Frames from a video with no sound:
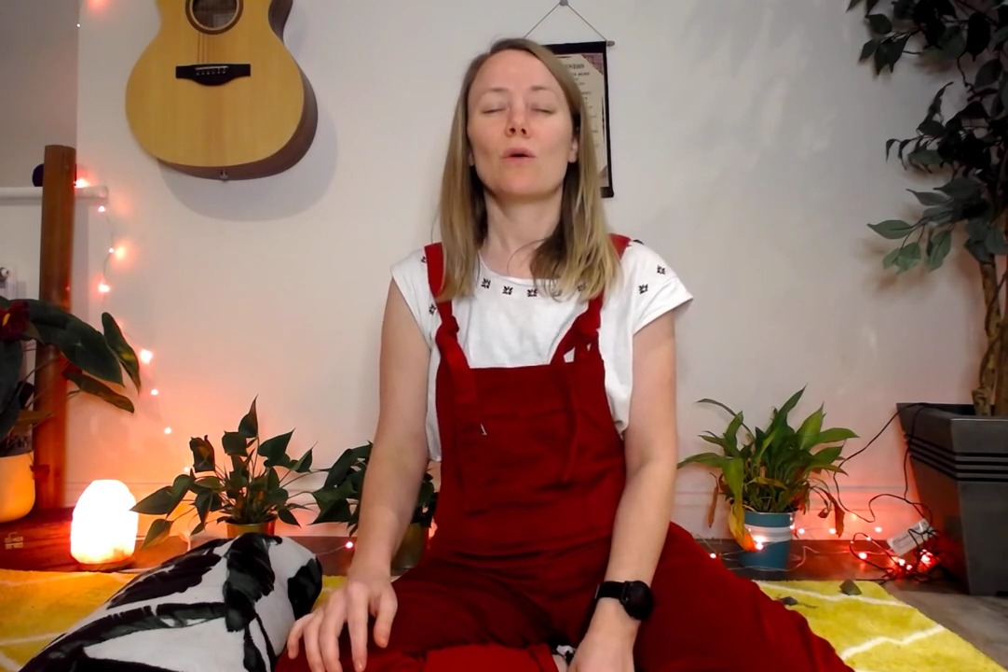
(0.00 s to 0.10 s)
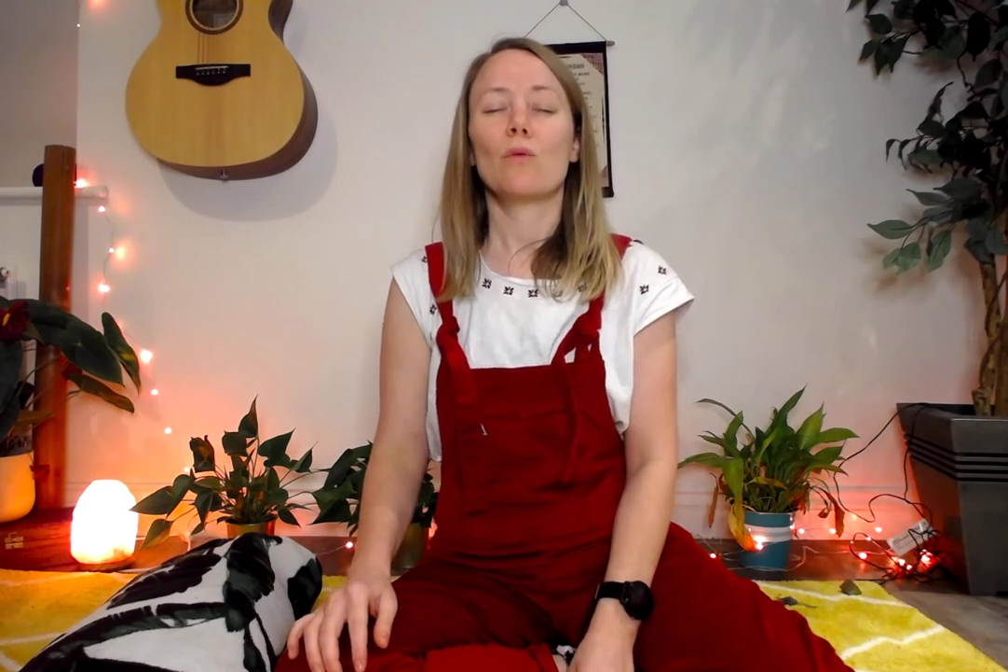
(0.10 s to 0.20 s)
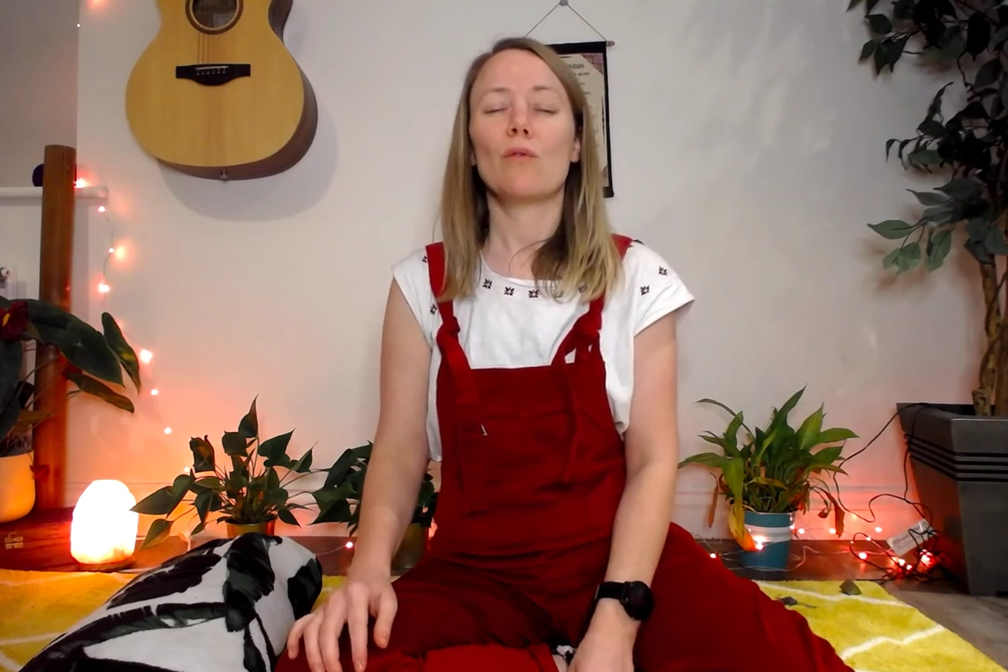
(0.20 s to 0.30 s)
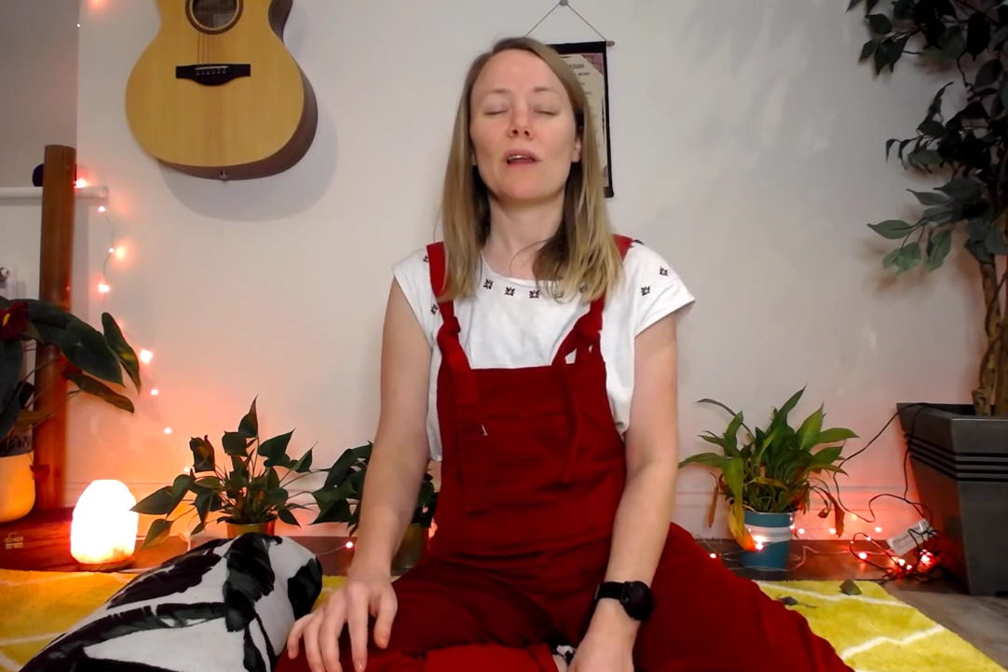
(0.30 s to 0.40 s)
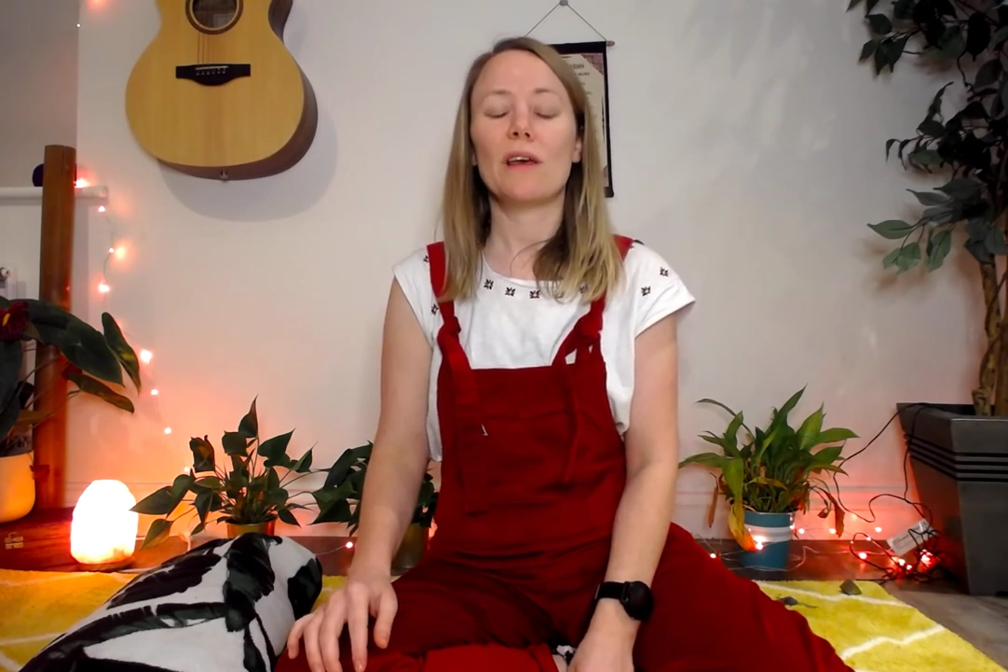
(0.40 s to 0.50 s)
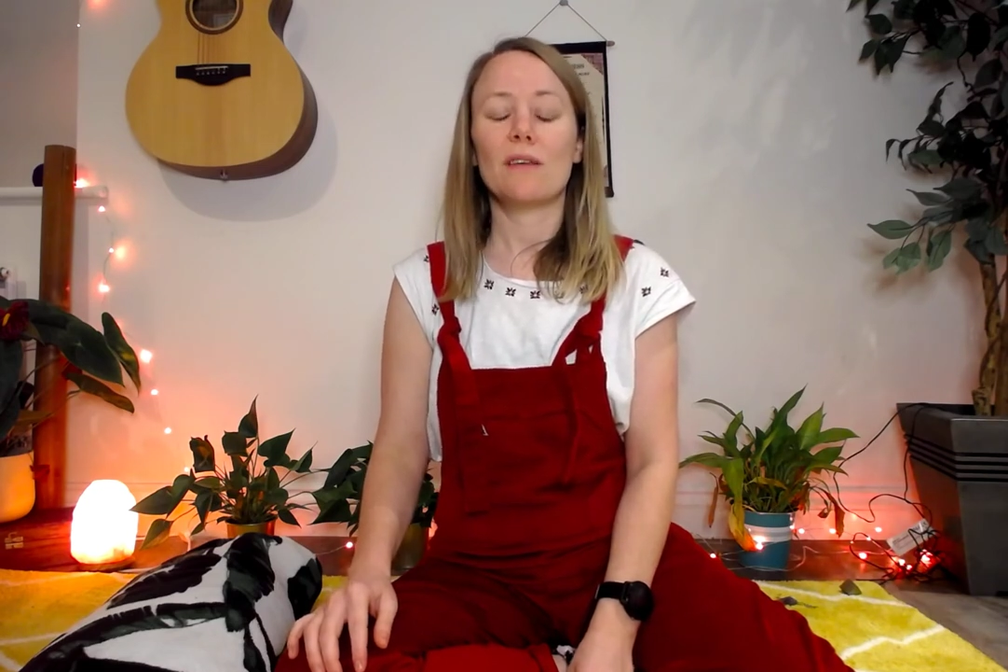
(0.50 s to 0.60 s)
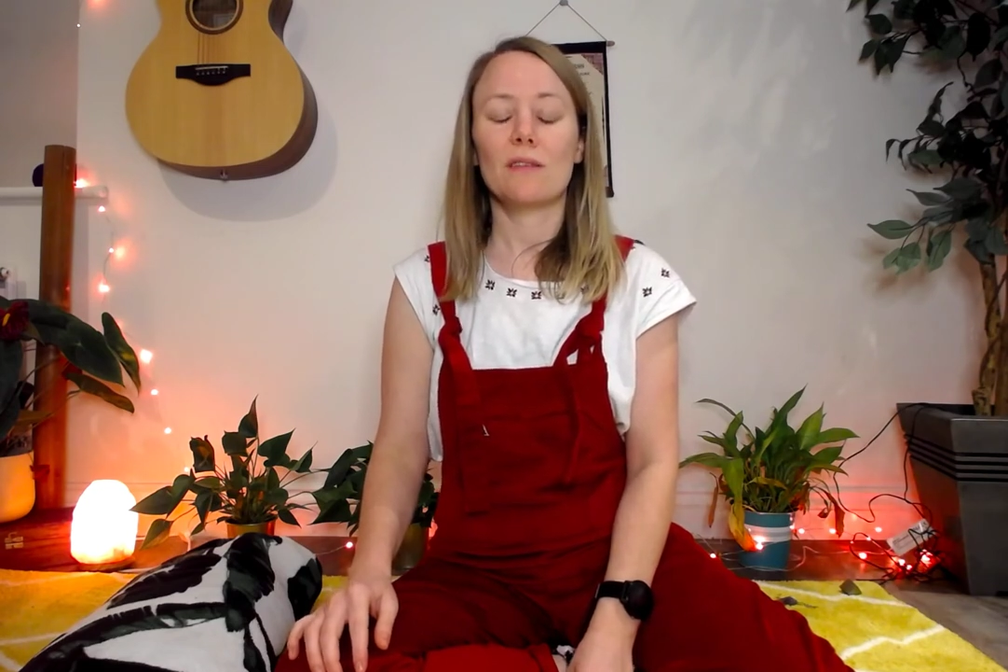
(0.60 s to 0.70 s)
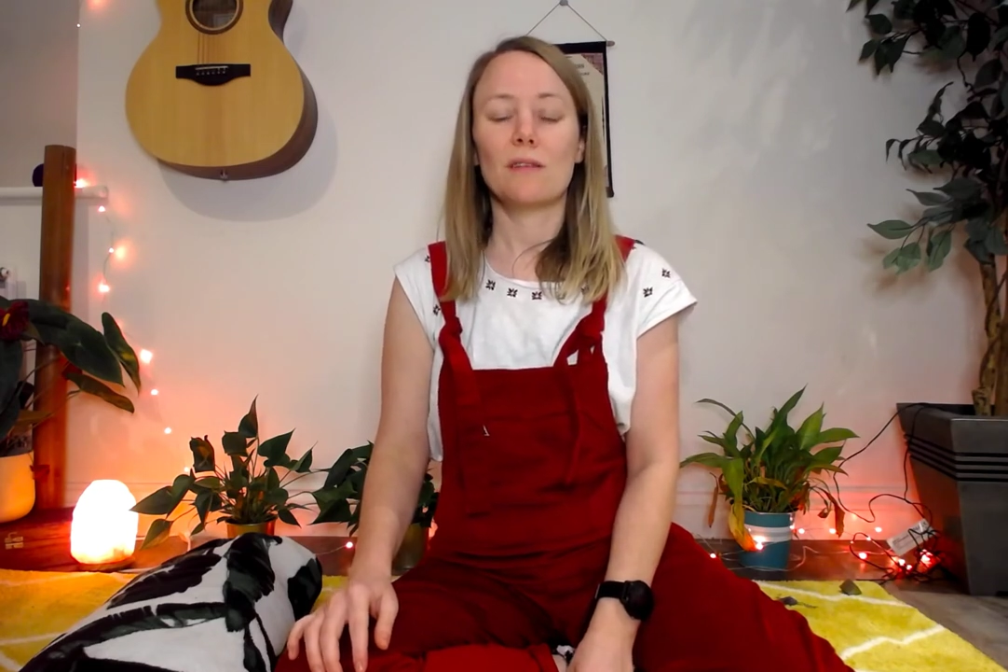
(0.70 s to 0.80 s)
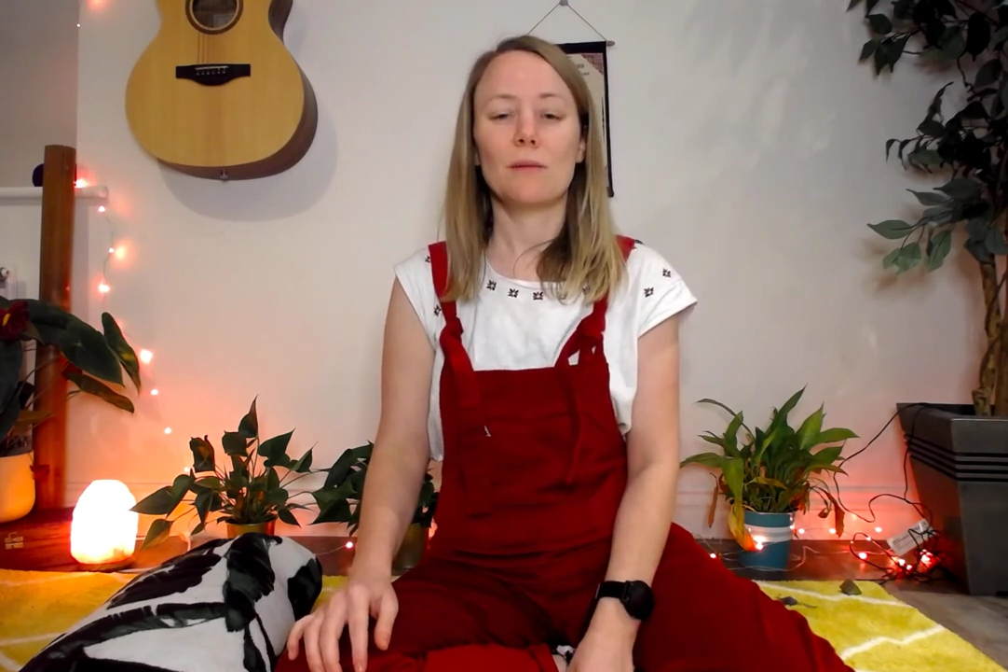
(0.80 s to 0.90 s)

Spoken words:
release.